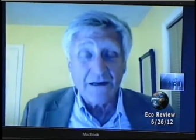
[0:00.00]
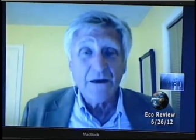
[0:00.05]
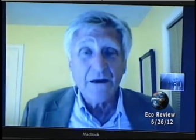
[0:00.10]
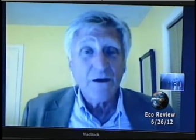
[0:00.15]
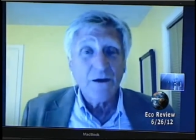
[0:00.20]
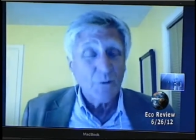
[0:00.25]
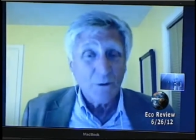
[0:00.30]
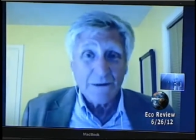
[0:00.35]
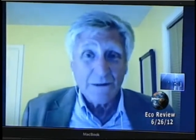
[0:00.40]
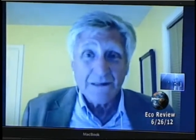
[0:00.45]

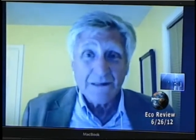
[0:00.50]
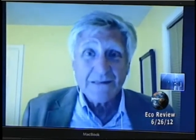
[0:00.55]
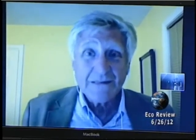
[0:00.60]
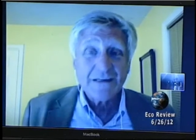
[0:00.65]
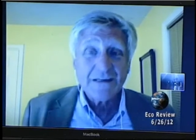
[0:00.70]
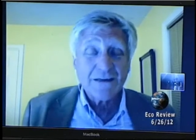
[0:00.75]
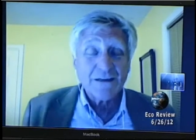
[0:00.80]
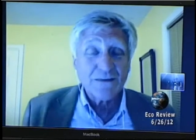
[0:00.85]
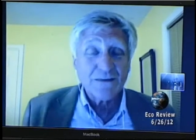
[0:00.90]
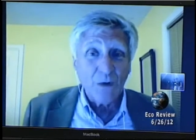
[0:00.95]
When these things
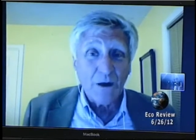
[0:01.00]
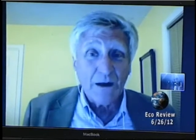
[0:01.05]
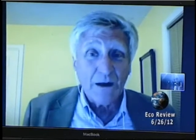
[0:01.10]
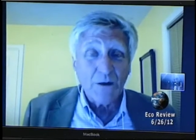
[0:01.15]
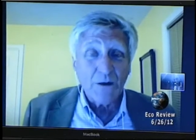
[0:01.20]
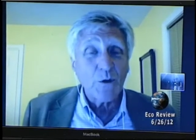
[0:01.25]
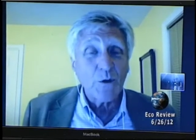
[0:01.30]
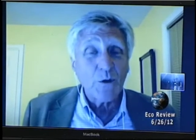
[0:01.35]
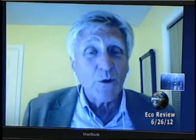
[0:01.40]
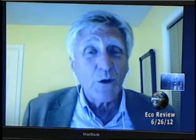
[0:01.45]
break, we
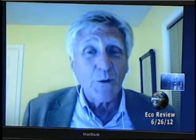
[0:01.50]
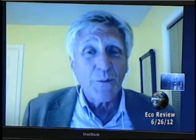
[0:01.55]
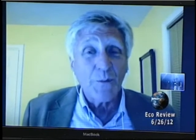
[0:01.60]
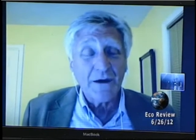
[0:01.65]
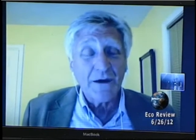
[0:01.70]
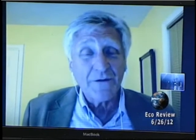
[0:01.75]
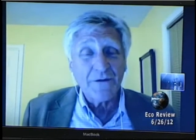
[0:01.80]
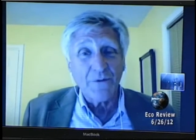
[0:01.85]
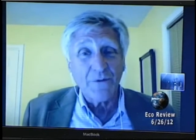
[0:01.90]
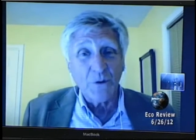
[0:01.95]
all pay
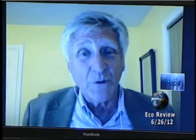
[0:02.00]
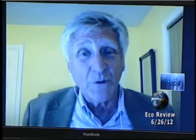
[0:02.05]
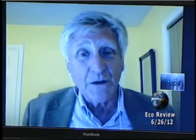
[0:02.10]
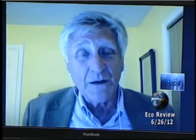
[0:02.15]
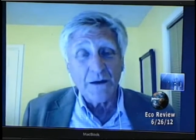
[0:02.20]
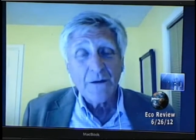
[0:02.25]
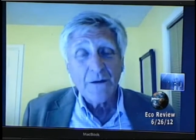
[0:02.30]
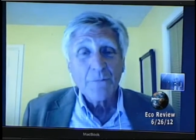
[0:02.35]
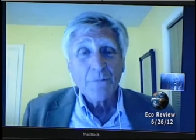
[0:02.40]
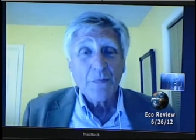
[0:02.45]
for it,
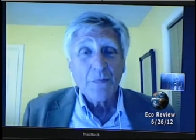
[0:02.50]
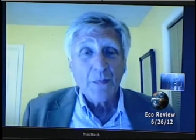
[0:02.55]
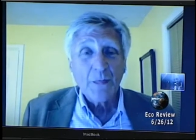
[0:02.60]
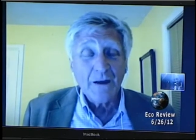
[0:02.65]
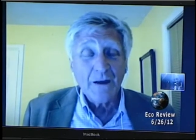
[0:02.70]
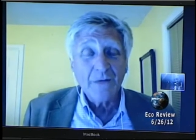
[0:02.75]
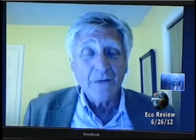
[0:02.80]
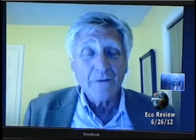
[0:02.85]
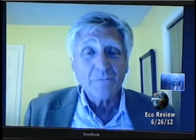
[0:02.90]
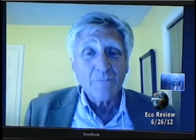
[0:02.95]

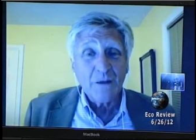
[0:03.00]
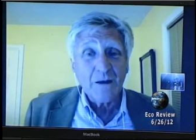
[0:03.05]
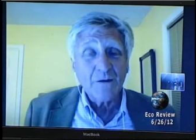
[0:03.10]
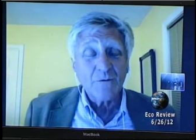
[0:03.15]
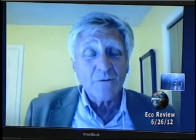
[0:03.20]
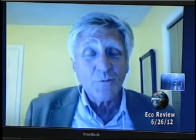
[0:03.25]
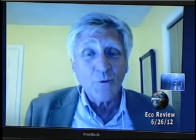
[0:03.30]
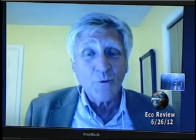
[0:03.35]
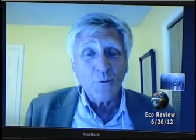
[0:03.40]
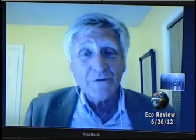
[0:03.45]
and and
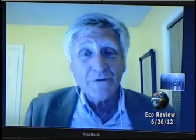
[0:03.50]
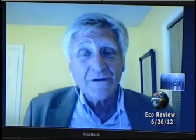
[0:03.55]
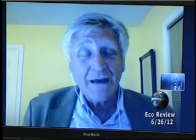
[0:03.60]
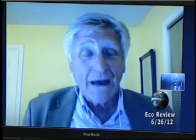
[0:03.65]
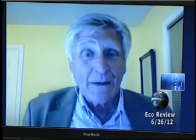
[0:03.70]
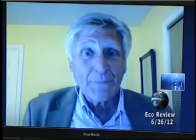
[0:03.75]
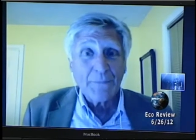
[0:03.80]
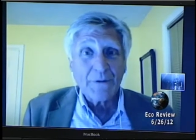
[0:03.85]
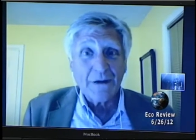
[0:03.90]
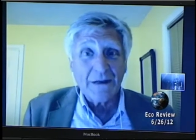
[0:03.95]
we've
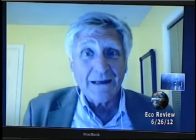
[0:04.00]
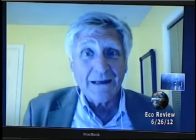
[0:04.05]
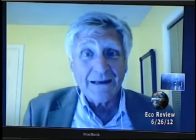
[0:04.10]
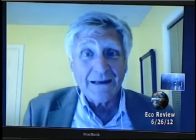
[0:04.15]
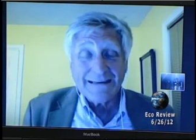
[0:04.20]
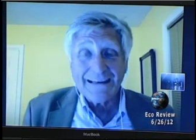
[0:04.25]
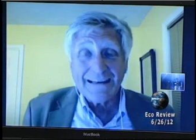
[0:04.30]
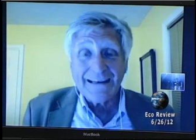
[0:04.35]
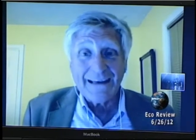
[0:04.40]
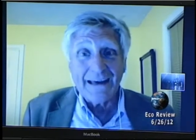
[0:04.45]
capitalized
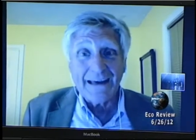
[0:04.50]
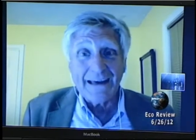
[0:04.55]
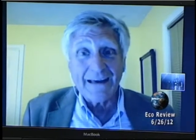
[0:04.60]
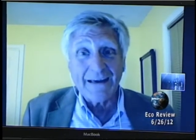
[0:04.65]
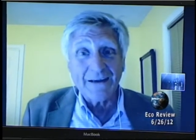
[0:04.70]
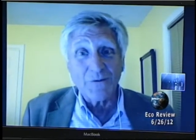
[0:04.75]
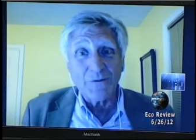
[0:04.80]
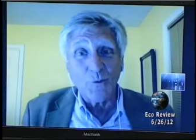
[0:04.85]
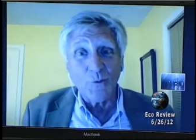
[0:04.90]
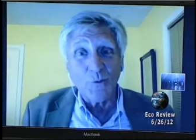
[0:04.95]
the gain.
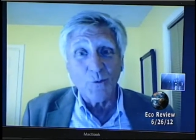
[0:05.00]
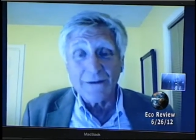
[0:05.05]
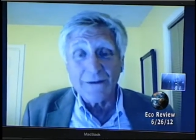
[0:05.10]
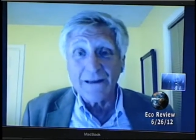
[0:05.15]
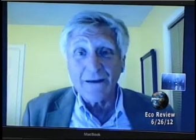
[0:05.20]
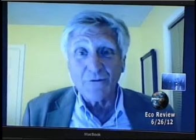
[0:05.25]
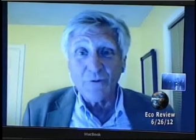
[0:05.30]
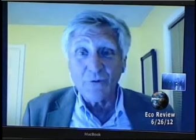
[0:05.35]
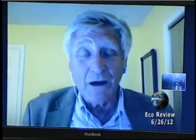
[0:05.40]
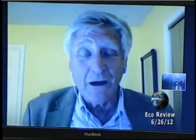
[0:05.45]
When they
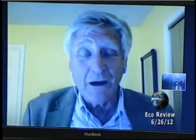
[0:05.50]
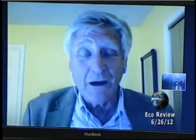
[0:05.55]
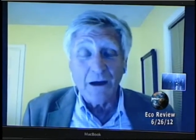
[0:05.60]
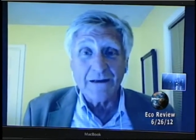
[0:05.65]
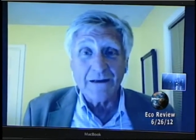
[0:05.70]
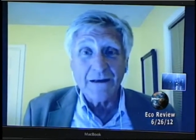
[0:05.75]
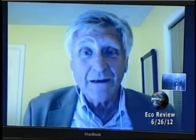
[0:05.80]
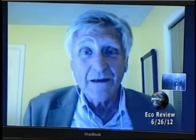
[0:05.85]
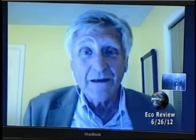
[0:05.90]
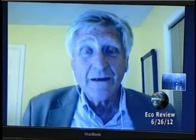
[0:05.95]
run,
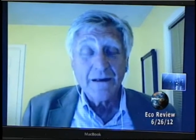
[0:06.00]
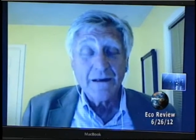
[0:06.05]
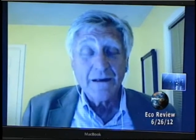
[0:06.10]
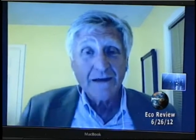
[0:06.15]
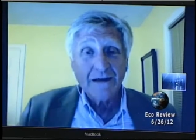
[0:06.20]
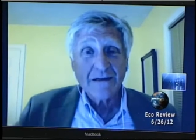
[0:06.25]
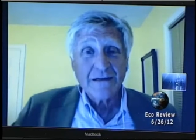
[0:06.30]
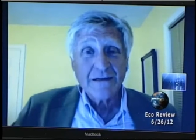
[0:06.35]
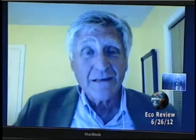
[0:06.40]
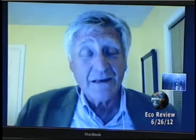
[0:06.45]

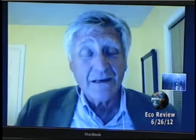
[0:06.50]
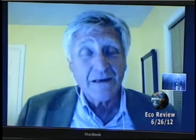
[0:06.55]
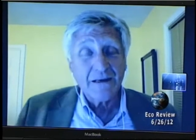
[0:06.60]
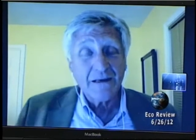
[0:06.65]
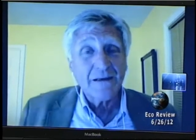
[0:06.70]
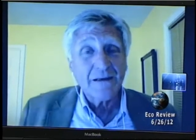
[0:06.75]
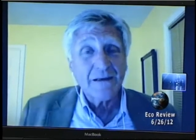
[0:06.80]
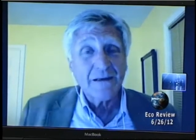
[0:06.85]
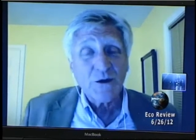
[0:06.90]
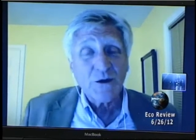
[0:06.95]
it's the
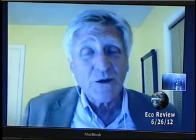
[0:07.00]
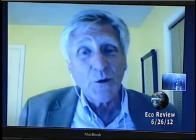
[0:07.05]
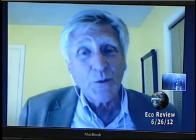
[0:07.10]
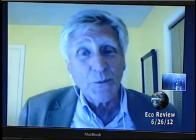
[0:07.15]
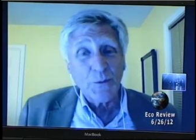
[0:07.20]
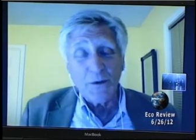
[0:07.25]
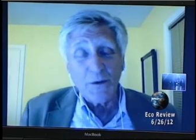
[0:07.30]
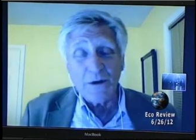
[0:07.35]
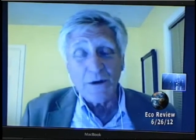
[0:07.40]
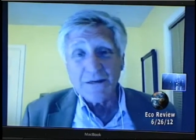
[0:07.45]
it's the
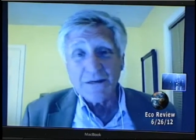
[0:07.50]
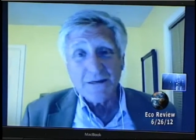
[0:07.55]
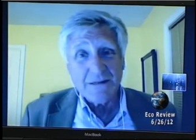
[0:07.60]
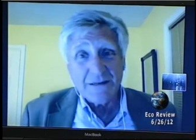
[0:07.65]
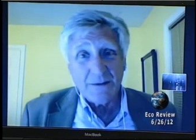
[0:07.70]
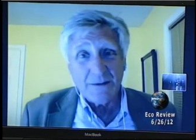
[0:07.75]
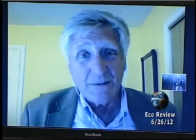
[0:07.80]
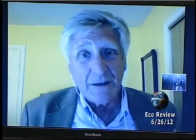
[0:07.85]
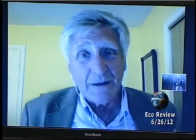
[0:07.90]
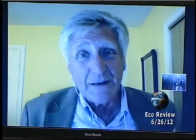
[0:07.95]
corporations that
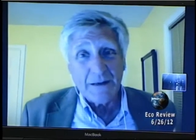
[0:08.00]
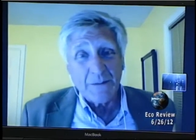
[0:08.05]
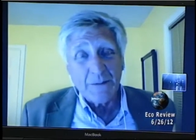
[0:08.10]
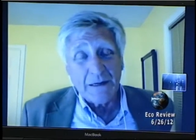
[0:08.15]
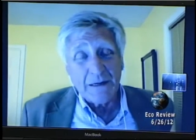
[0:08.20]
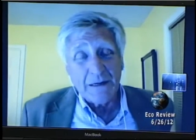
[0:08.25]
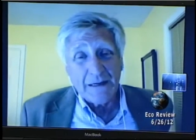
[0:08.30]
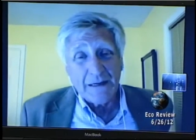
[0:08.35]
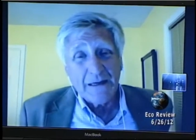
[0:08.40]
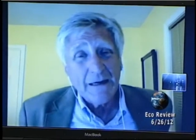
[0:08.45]
make the
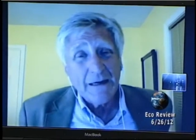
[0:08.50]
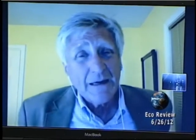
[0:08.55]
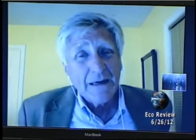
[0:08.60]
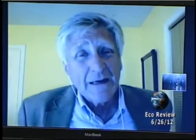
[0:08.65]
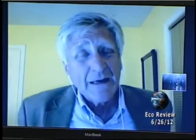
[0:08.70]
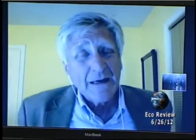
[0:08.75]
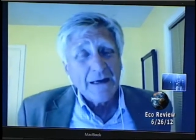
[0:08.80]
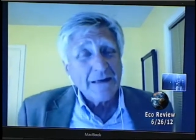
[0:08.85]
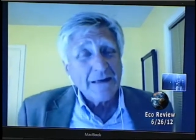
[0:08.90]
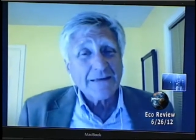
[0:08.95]
money.
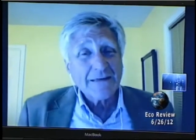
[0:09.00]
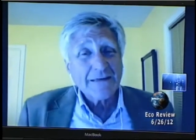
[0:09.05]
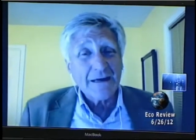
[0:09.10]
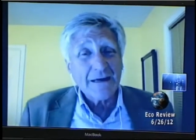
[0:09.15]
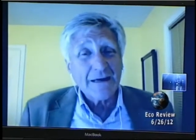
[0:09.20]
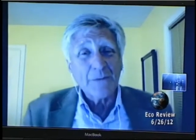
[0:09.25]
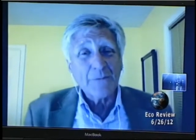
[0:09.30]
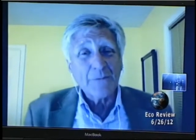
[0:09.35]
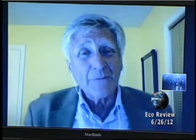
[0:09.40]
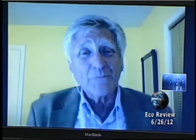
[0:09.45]
It's
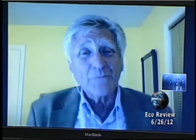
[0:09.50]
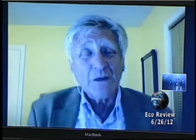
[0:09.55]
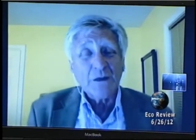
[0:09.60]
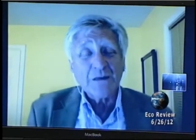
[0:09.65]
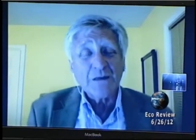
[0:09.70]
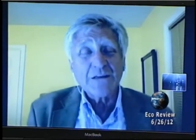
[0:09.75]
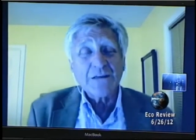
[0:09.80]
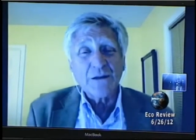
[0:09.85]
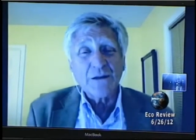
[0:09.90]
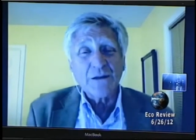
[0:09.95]
um, it's
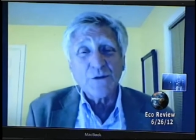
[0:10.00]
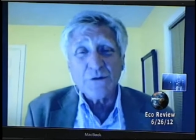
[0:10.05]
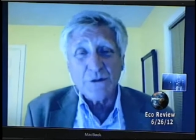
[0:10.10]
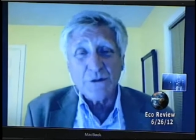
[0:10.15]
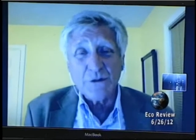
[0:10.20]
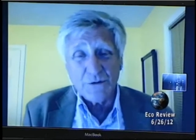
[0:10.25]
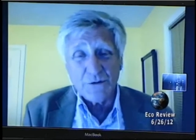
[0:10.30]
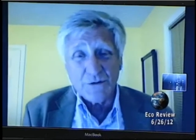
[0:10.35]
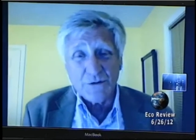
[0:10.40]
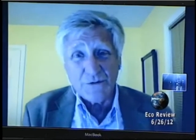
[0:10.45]
a lose
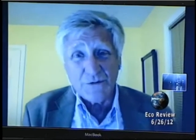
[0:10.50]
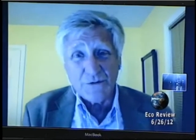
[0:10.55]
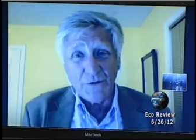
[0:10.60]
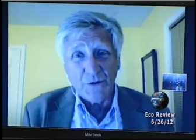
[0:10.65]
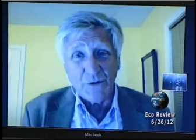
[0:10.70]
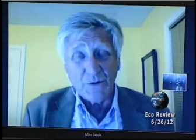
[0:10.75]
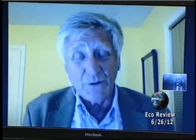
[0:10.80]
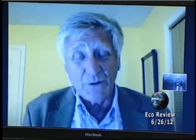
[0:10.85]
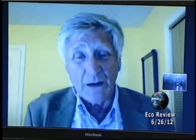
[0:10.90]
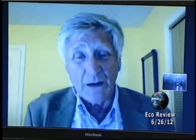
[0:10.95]
lose
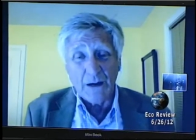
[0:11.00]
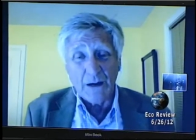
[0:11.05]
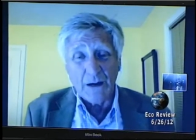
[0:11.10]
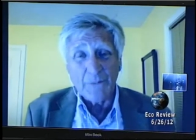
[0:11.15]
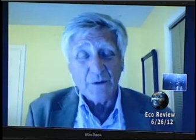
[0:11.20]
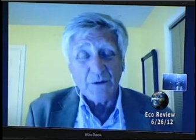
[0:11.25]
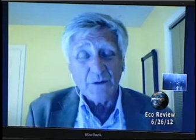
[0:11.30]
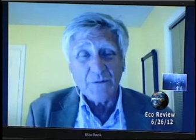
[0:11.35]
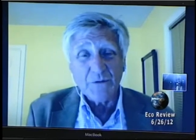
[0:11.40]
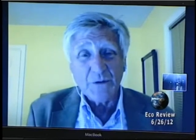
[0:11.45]
for um,
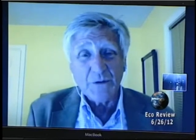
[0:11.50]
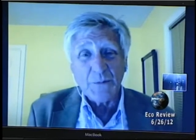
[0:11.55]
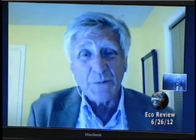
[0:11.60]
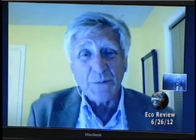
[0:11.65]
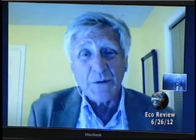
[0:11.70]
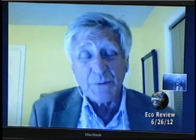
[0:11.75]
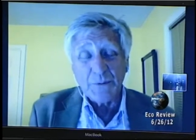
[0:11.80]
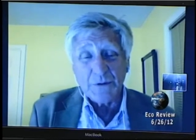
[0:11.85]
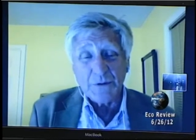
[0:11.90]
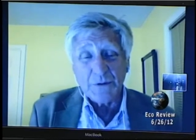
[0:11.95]
for the people in